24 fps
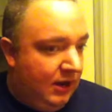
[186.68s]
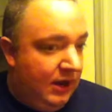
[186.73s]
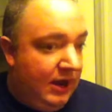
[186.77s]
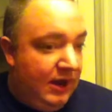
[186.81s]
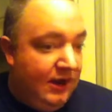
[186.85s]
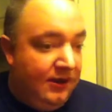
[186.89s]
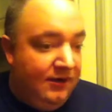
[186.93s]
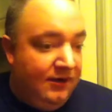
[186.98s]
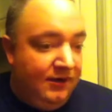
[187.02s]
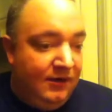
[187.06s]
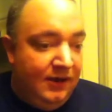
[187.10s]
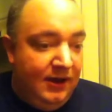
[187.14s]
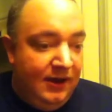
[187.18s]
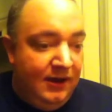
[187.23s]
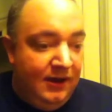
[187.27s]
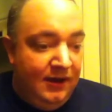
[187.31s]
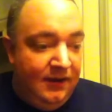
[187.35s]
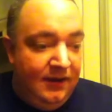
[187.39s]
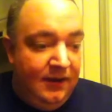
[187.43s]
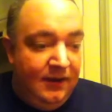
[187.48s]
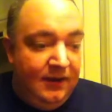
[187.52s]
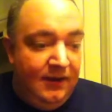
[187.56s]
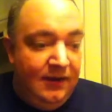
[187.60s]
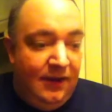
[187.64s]

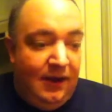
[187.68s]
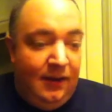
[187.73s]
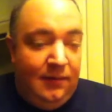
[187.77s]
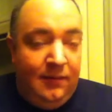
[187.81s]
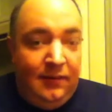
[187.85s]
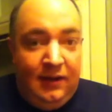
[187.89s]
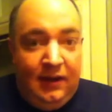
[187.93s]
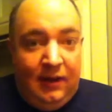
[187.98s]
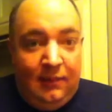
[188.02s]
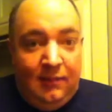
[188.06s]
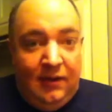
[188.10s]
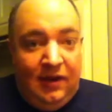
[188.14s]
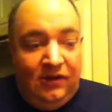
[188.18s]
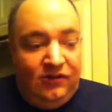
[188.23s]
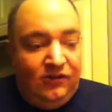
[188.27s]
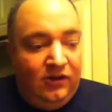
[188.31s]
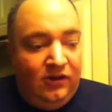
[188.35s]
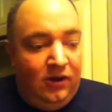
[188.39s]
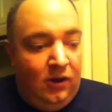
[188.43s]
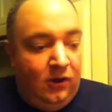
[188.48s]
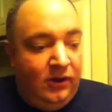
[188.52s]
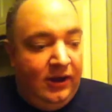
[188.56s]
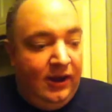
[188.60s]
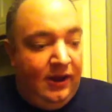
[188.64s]
I
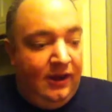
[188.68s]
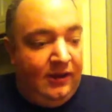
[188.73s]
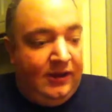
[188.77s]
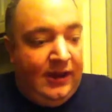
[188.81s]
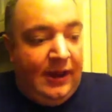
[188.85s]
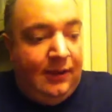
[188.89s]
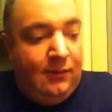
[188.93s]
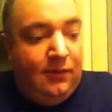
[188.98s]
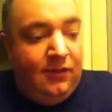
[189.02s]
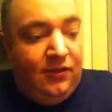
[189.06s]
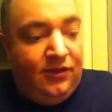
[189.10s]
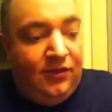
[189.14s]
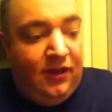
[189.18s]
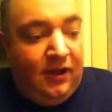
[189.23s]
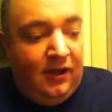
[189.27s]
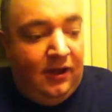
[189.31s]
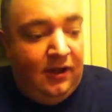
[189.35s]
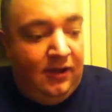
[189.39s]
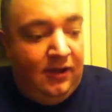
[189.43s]
mentioned, oh yeah, it came with